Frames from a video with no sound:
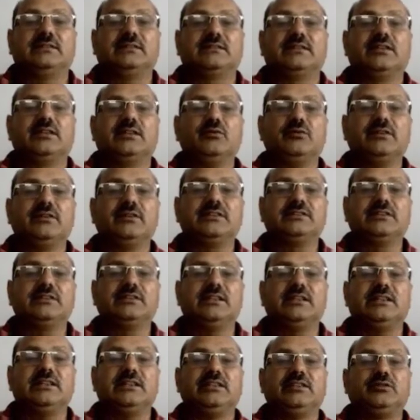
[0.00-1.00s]
The
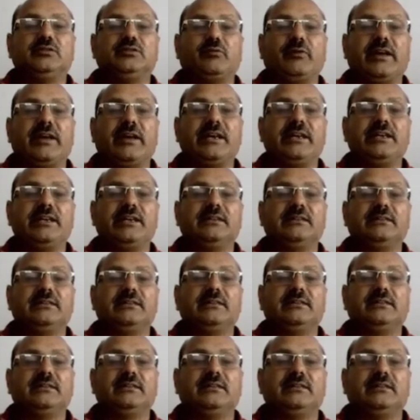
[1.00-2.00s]
nutrition is varied.
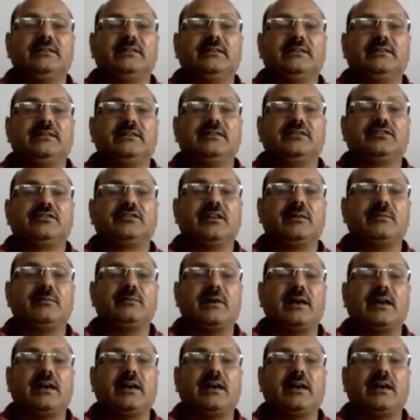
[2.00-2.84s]
Some